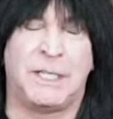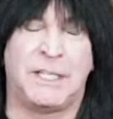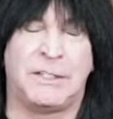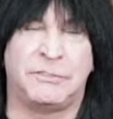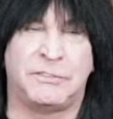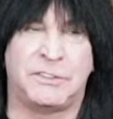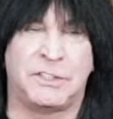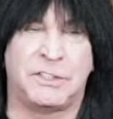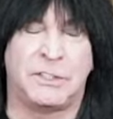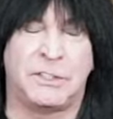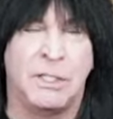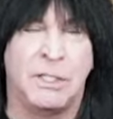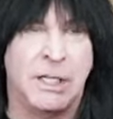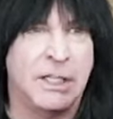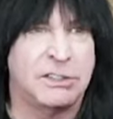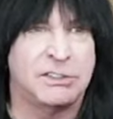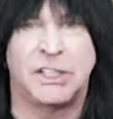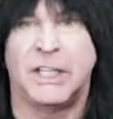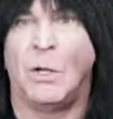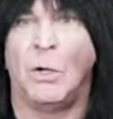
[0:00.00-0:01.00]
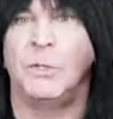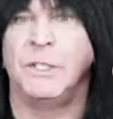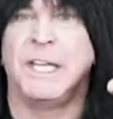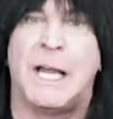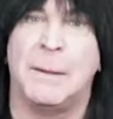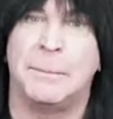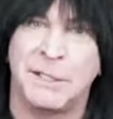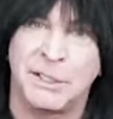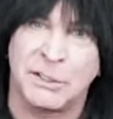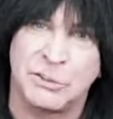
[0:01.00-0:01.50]
You have to say, okay,
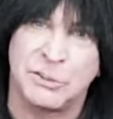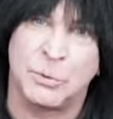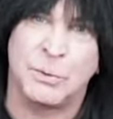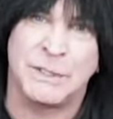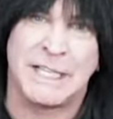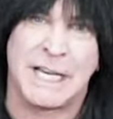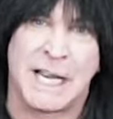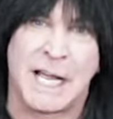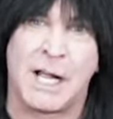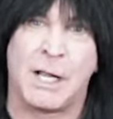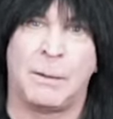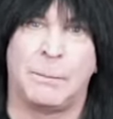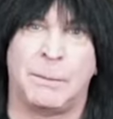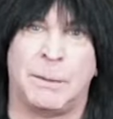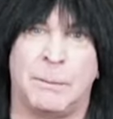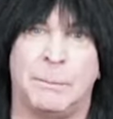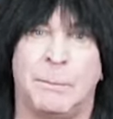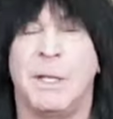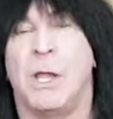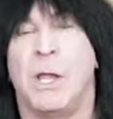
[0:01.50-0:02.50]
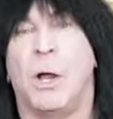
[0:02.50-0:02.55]
I'm going to do an album.